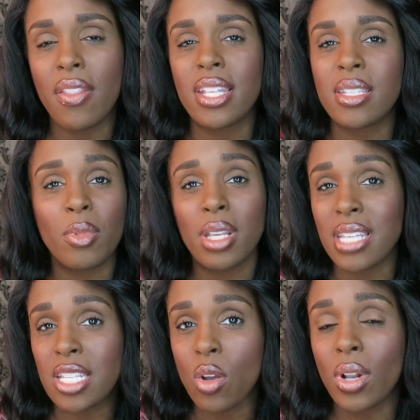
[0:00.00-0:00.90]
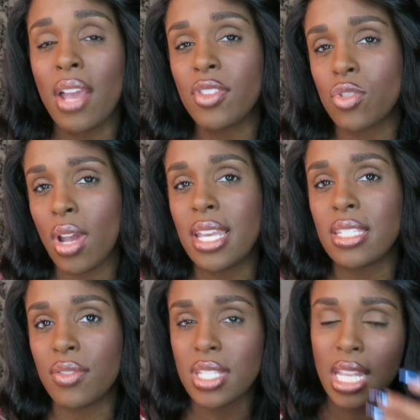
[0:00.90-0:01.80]
and that's simply because I don't have the
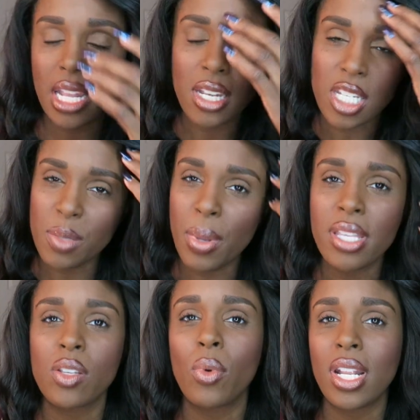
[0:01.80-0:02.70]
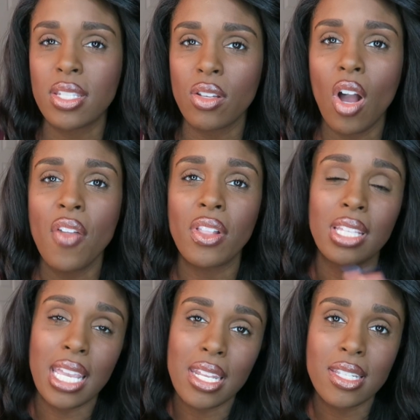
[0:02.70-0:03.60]
driest of skin, and just based on what I saw on the
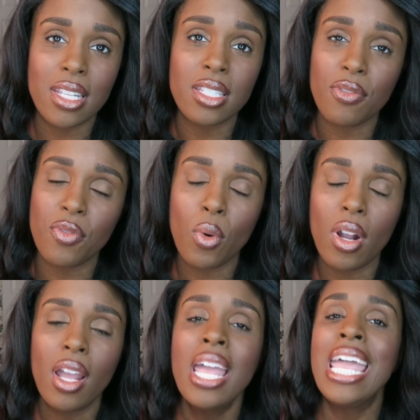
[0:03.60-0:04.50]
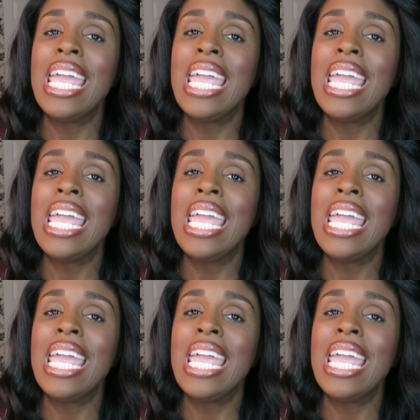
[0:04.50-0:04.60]
ladies in Sephora,